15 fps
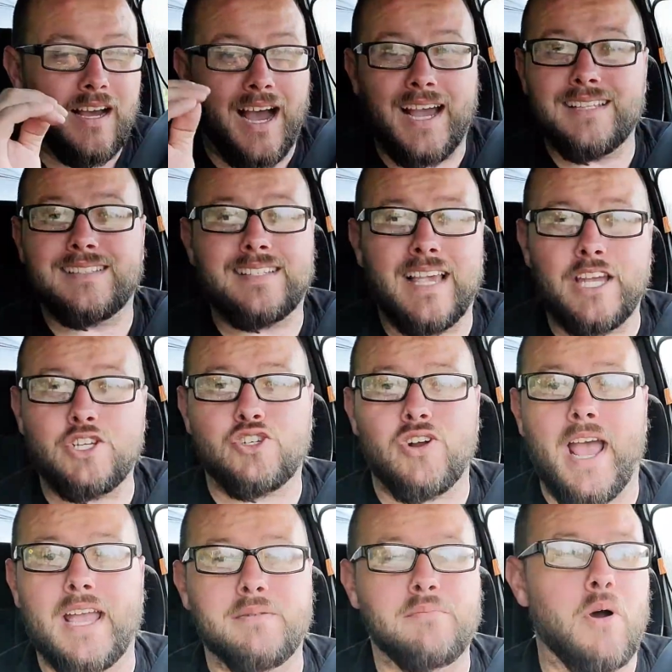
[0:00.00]
I'd say
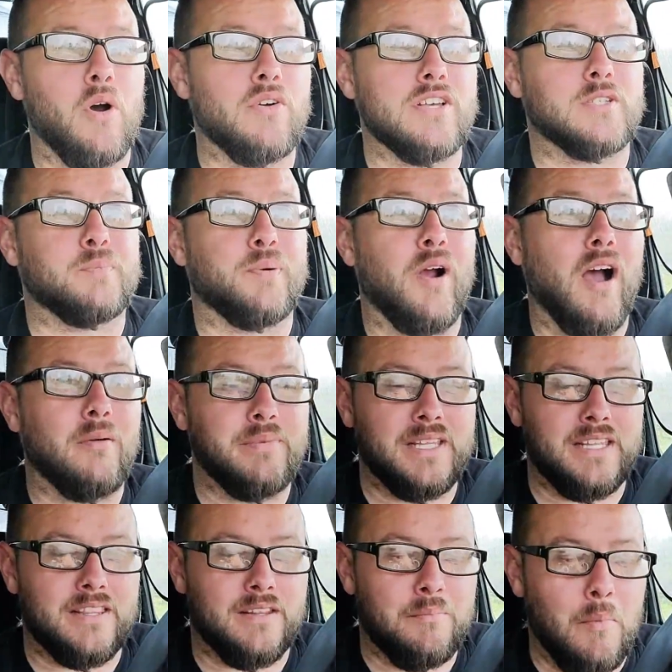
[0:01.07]
drag mode is
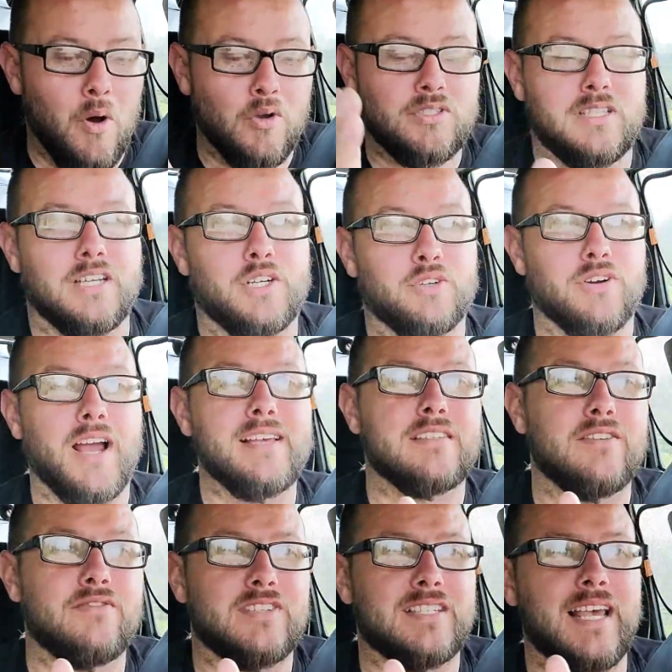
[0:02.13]
probably the most
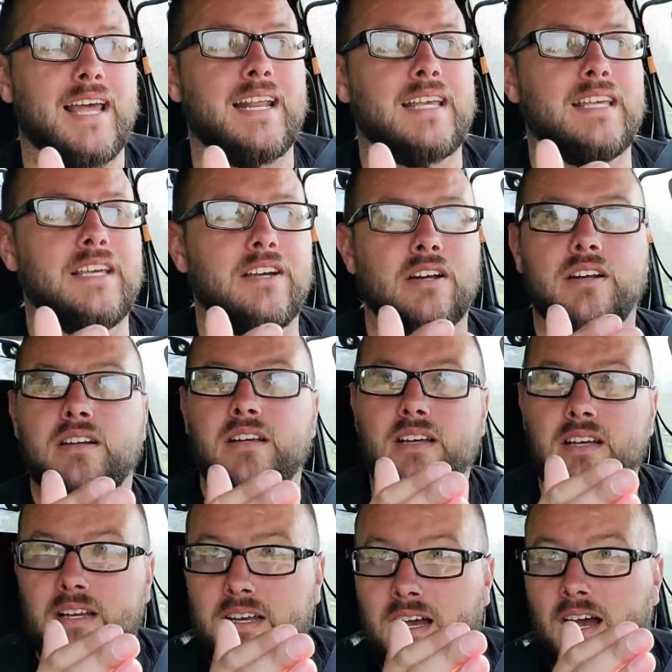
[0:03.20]
aggressive setting here.
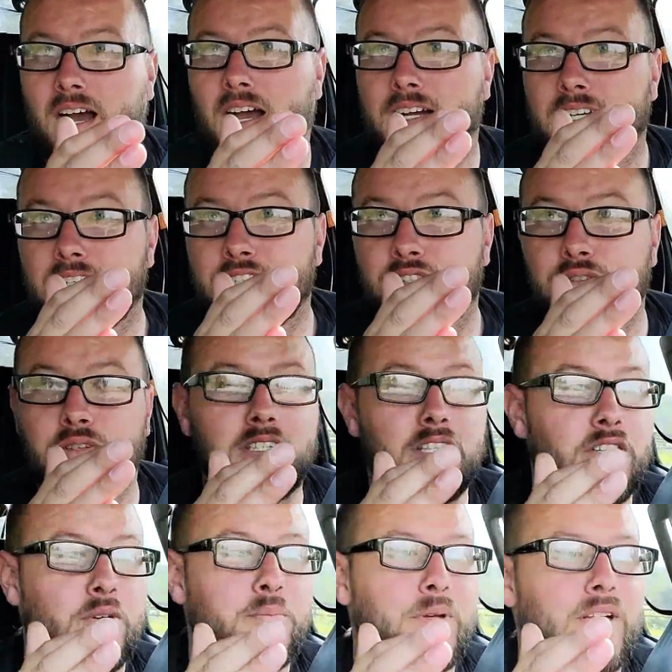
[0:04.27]
I'm gonna do a
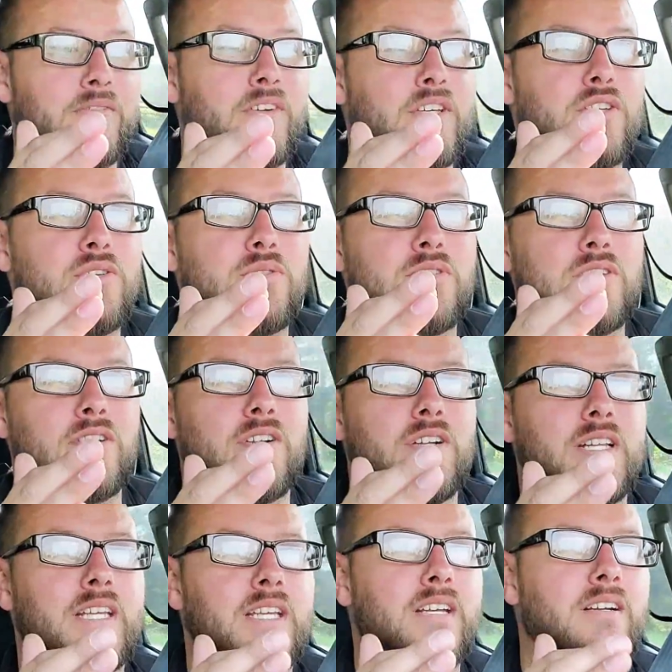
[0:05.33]
little bit of a U-turn
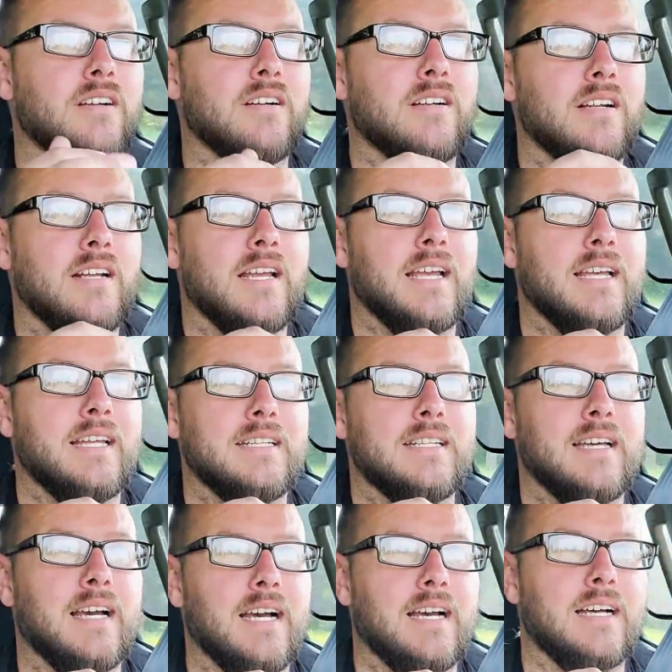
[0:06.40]
here, and
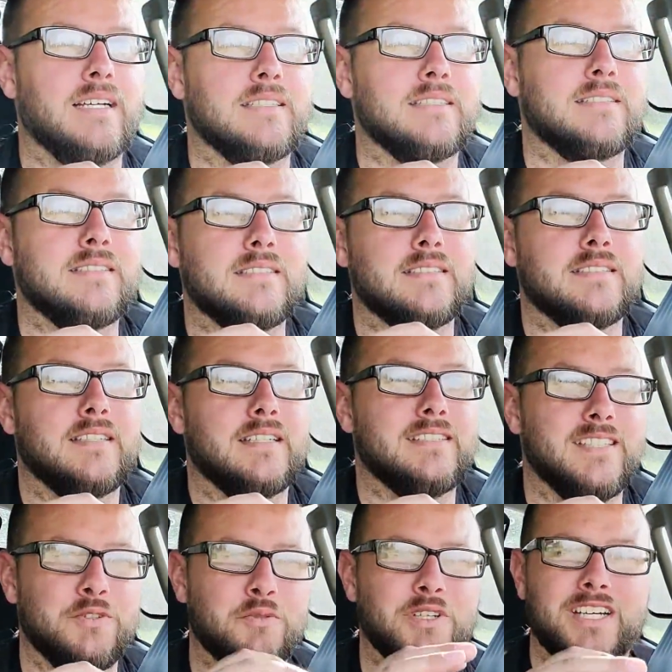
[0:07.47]
I
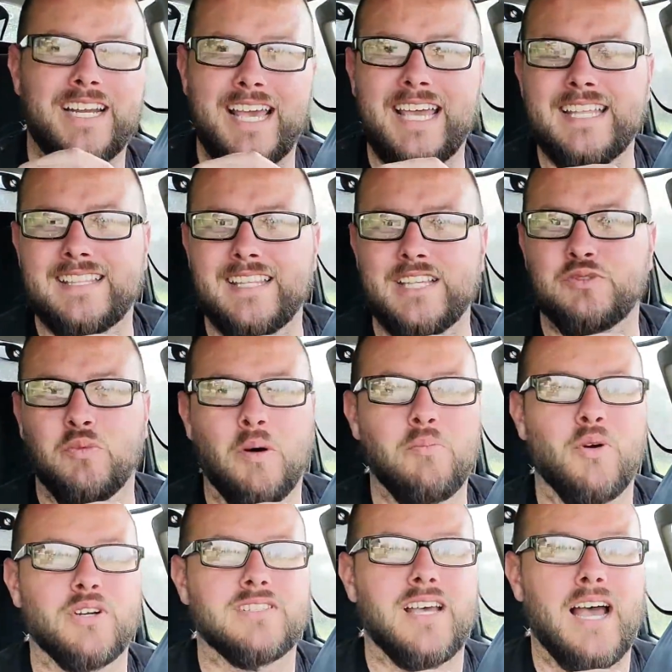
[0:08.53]
think we're gonna hit this one
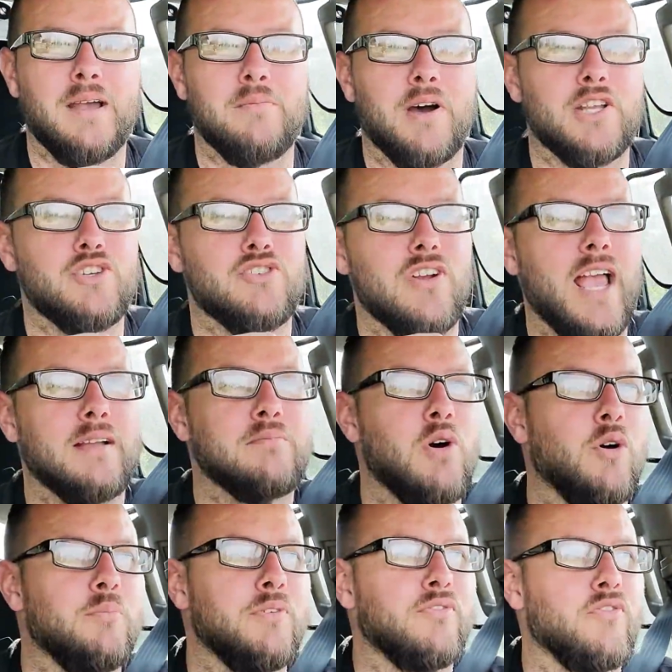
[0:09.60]
more time on drag
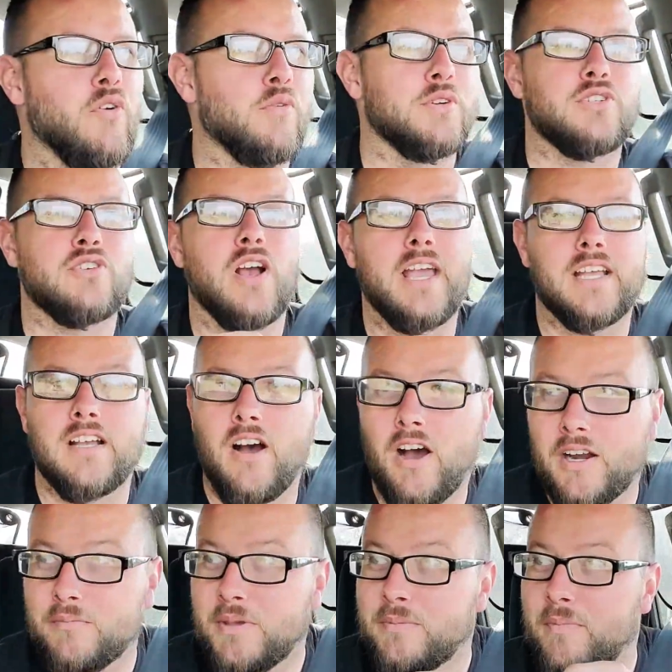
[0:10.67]
mode before we try
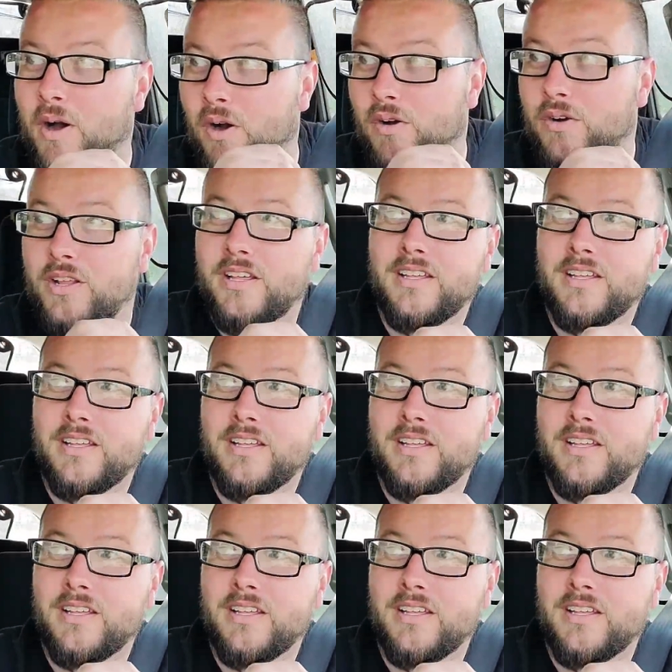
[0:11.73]
economy mode.